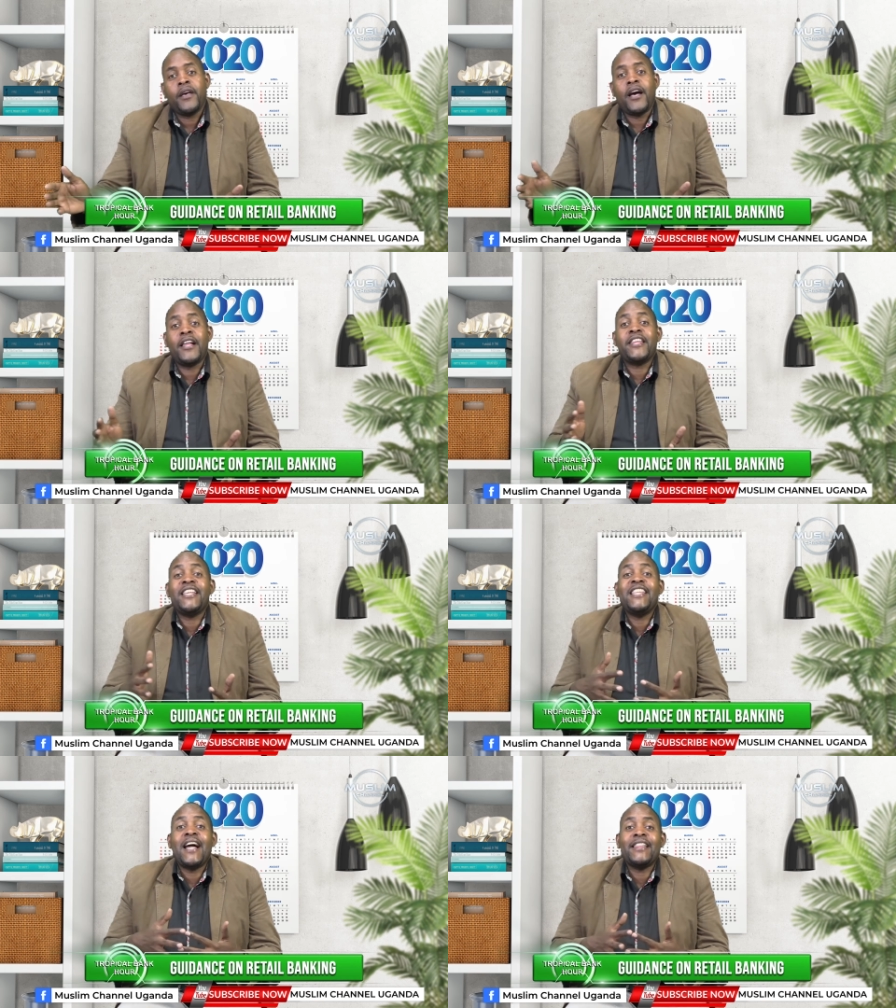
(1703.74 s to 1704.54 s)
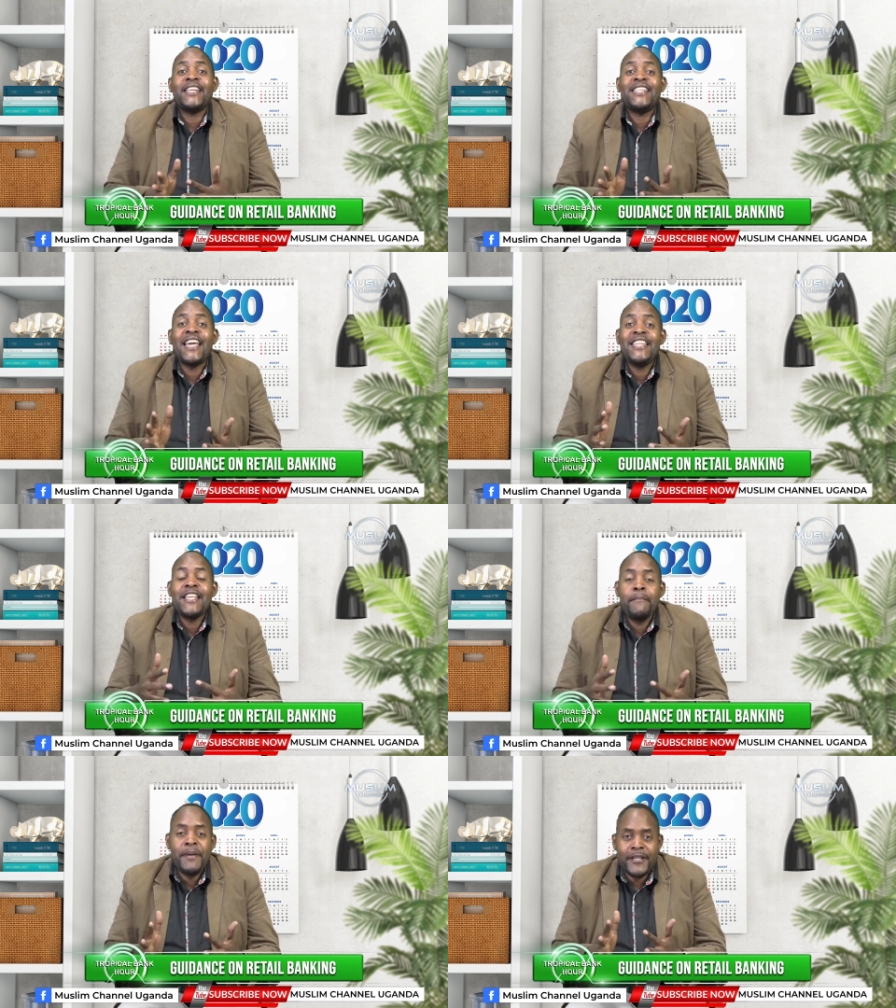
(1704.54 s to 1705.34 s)
the
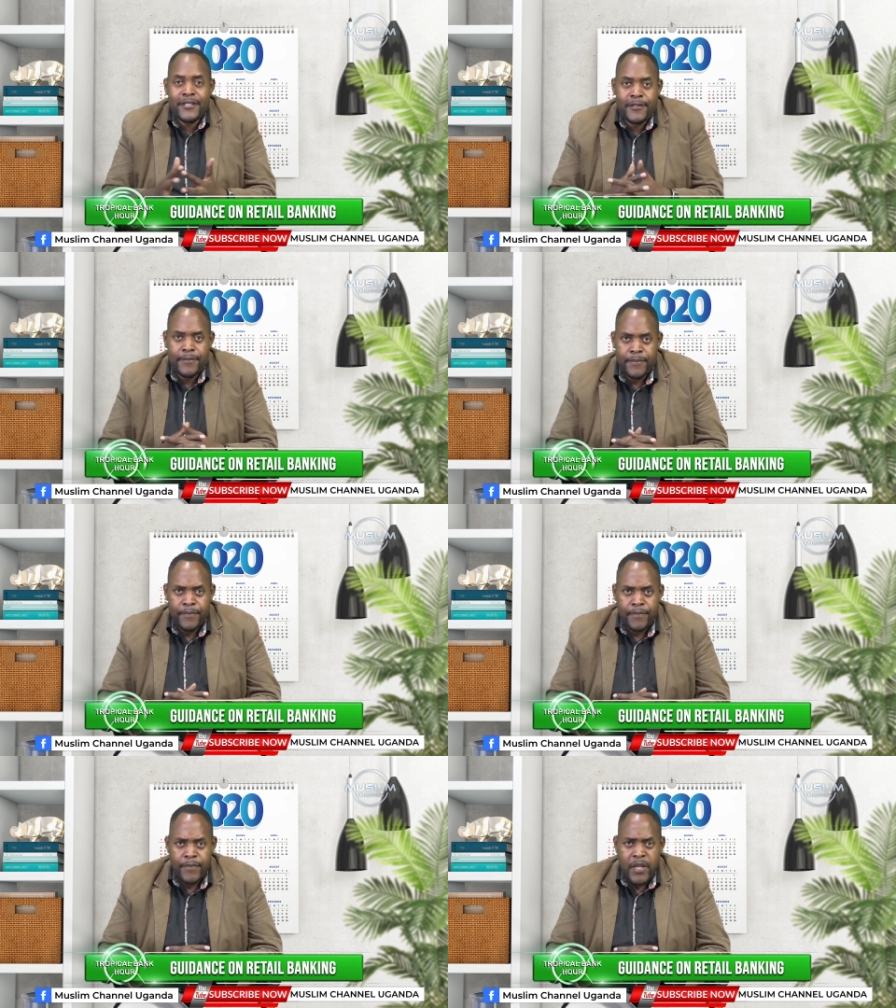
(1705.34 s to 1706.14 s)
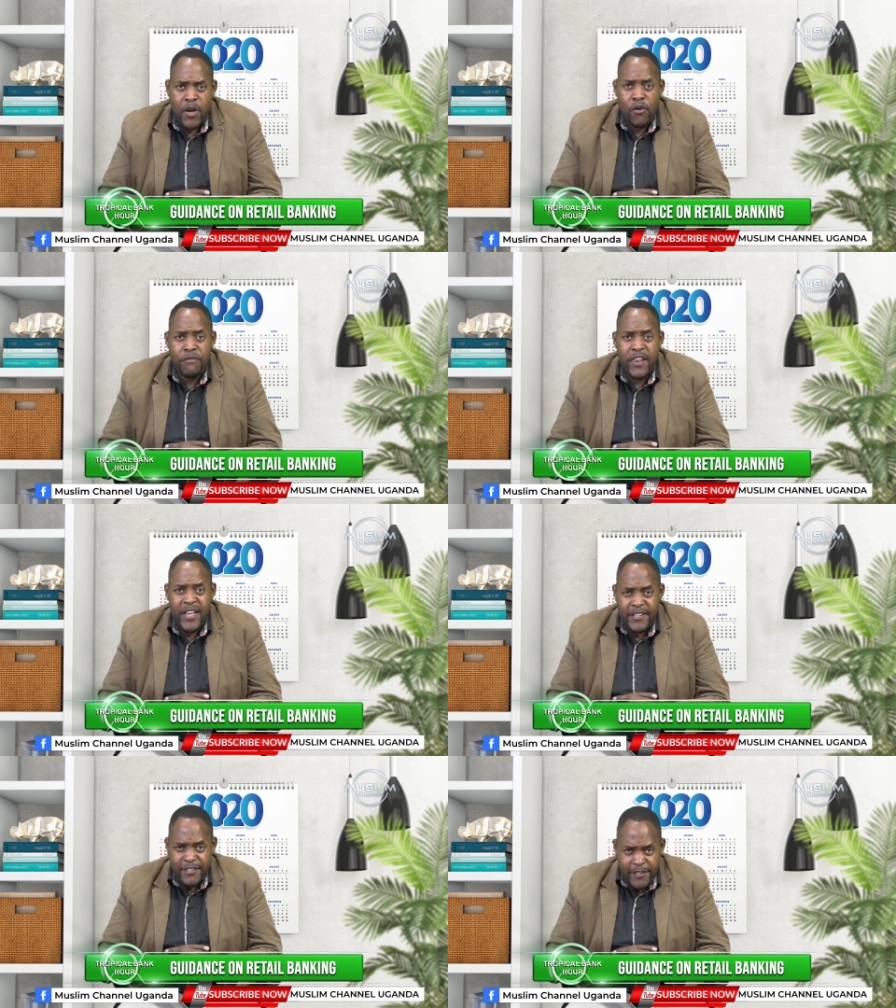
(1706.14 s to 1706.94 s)
dynamics of
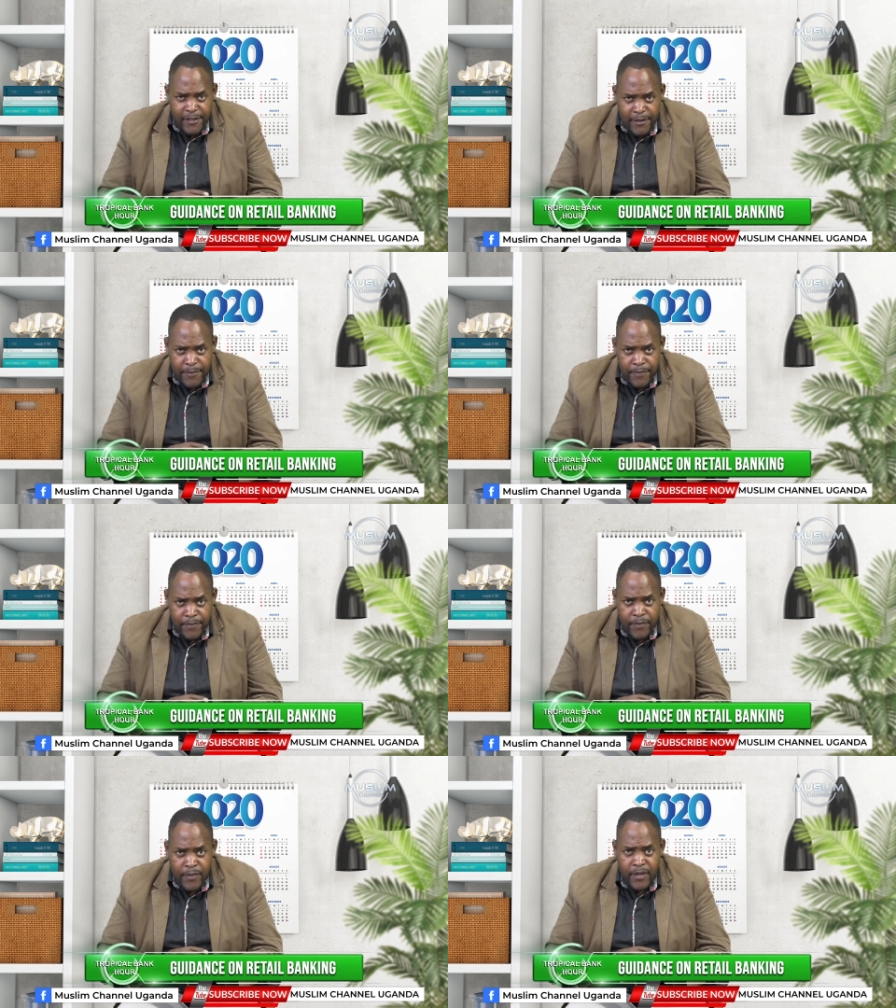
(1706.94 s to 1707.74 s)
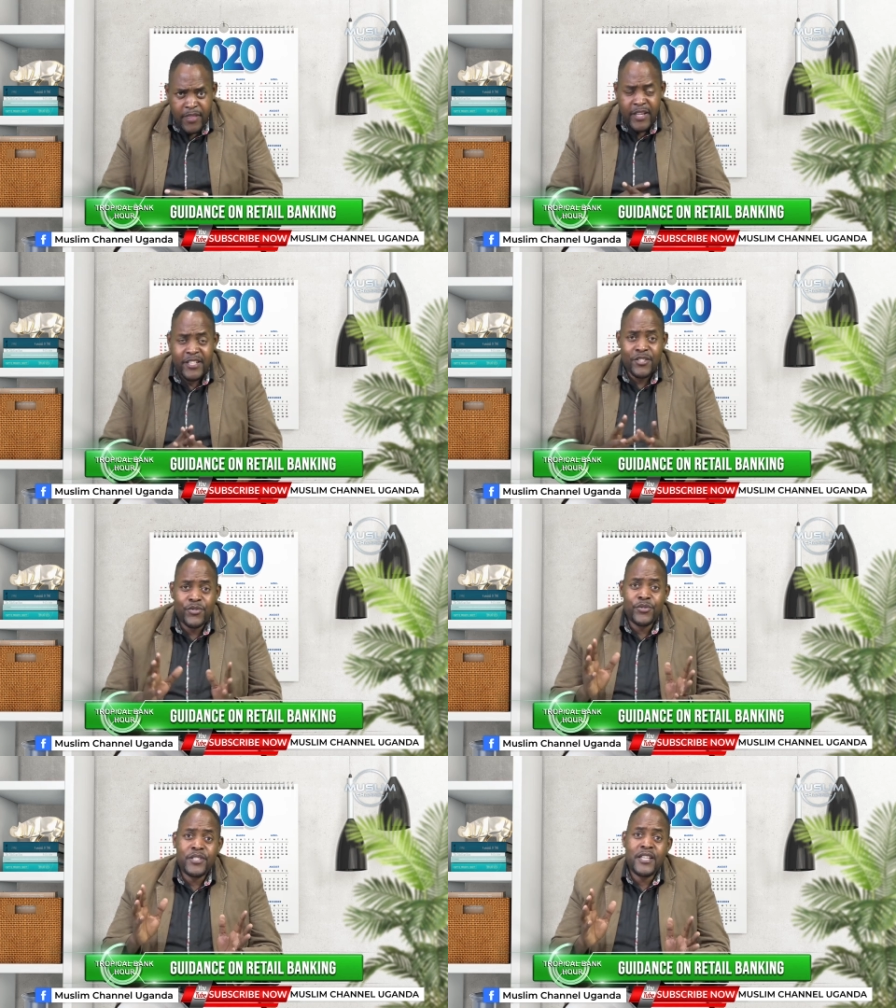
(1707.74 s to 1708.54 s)
lending, that is
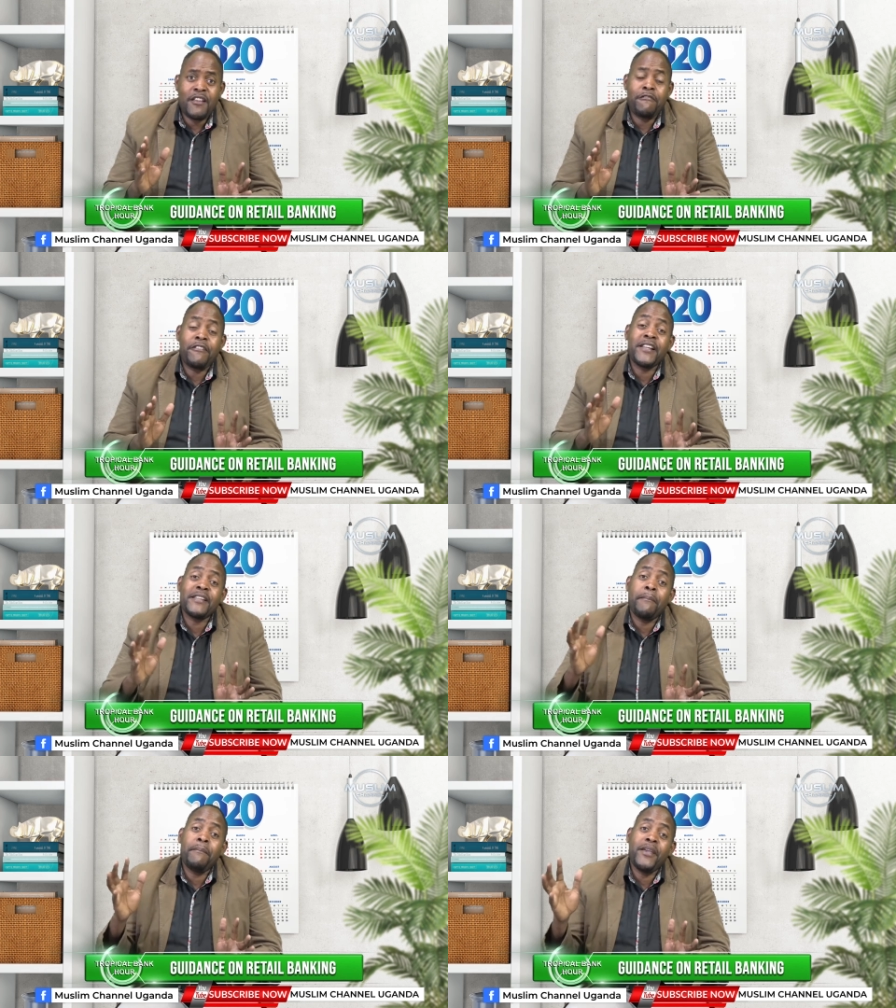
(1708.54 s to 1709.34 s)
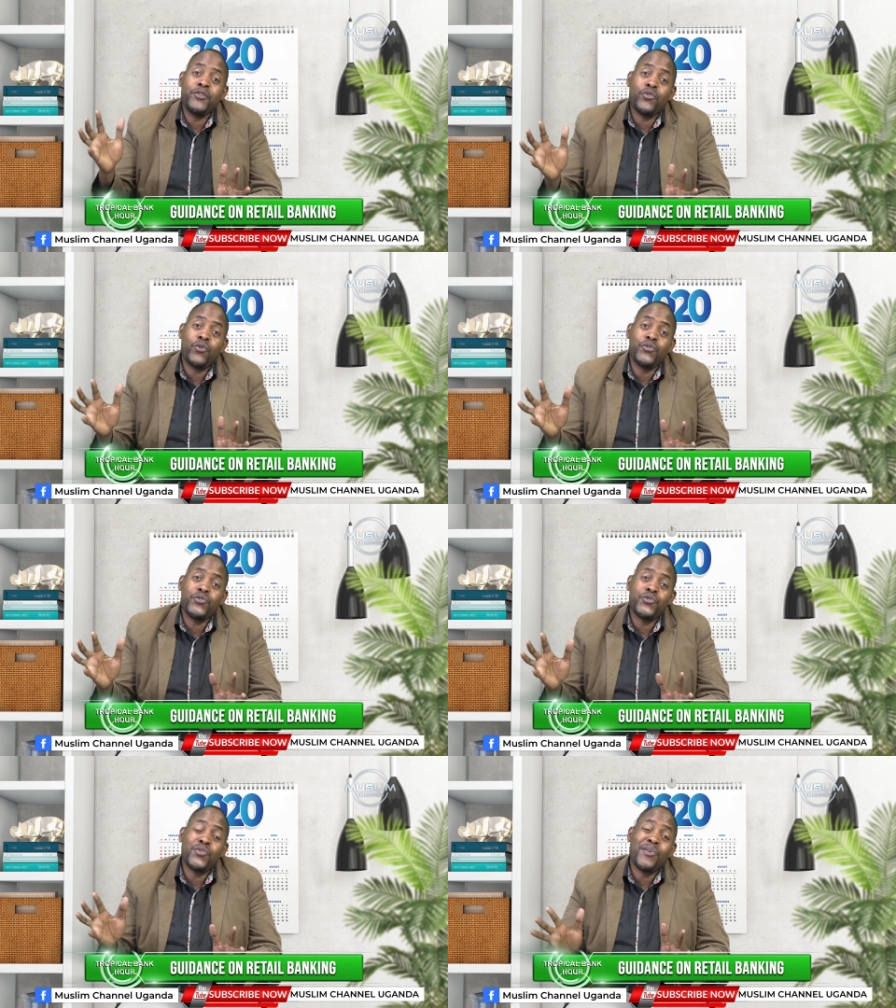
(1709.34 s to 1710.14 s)
to say
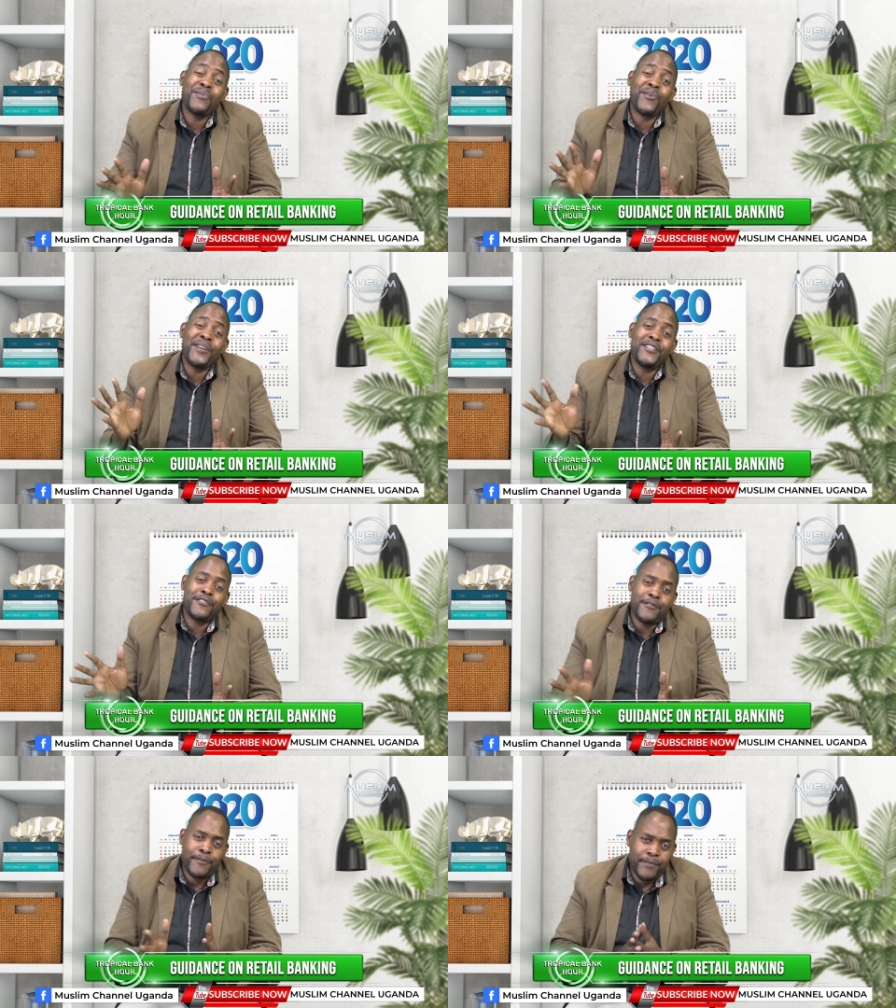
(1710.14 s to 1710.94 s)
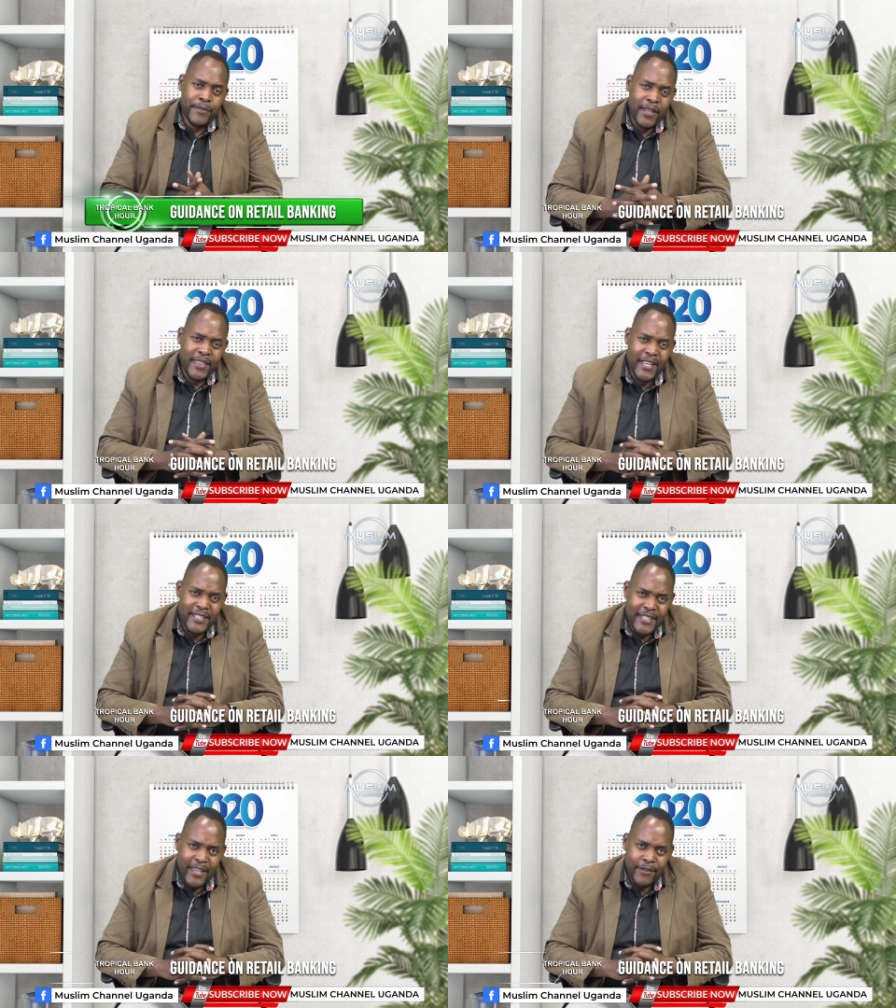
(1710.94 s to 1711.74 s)
fundamentals of credit on that
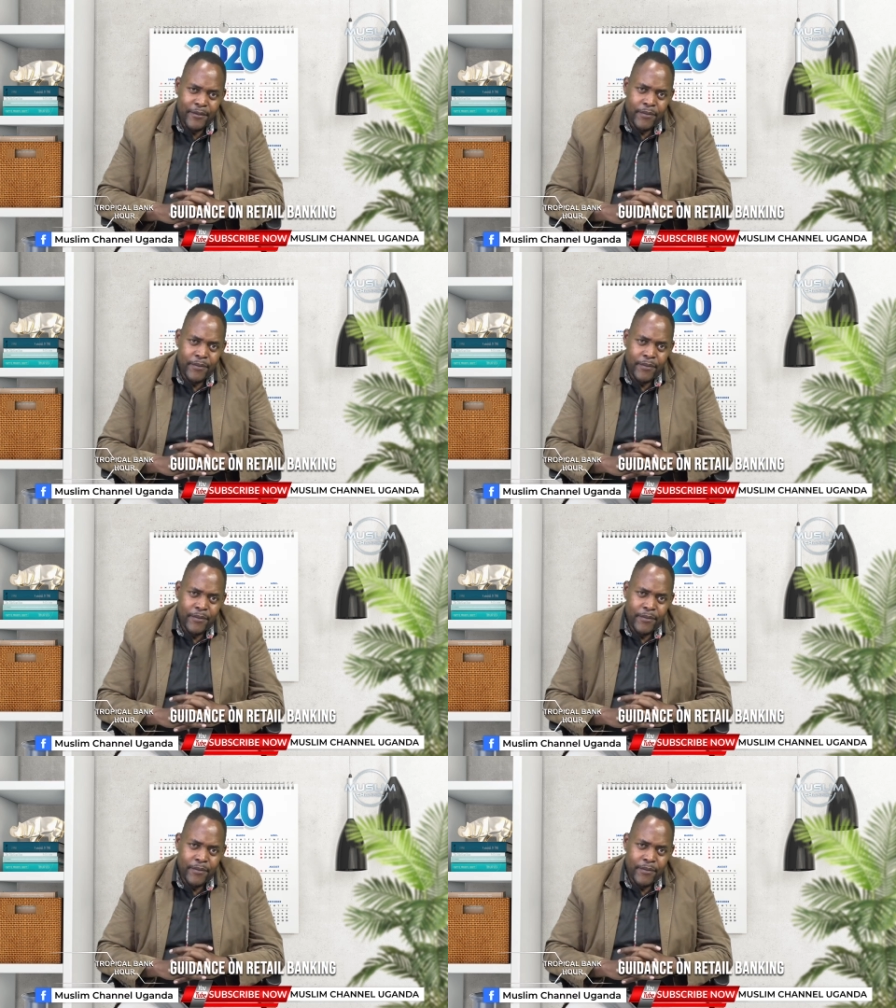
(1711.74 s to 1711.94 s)
side.